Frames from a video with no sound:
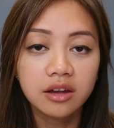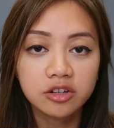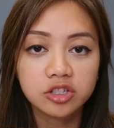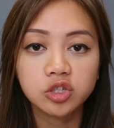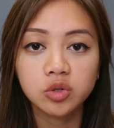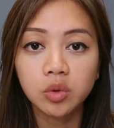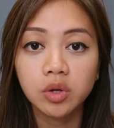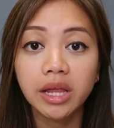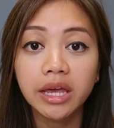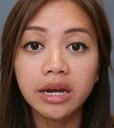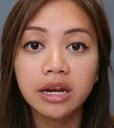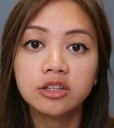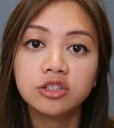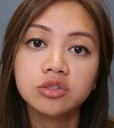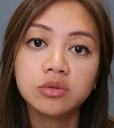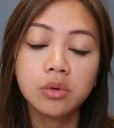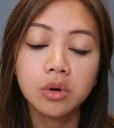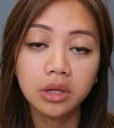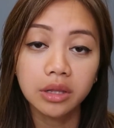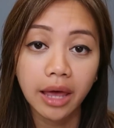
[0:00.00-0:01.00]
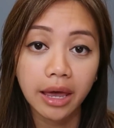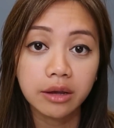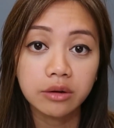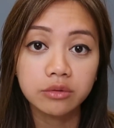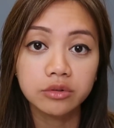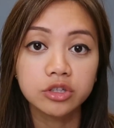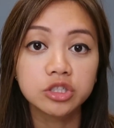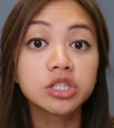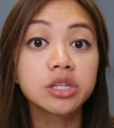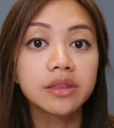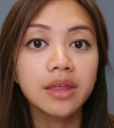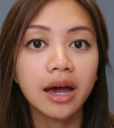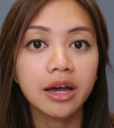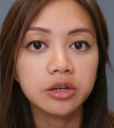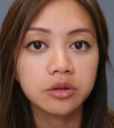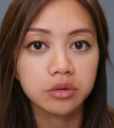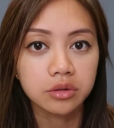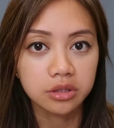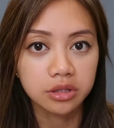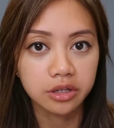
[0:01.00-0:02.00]
that is related to a language
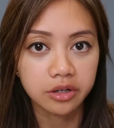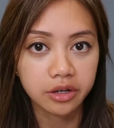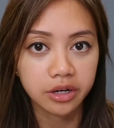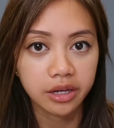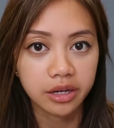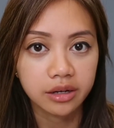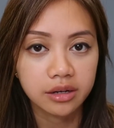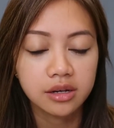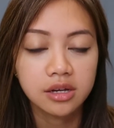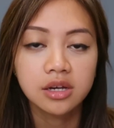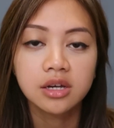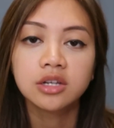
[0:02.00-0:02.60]
that you're learning.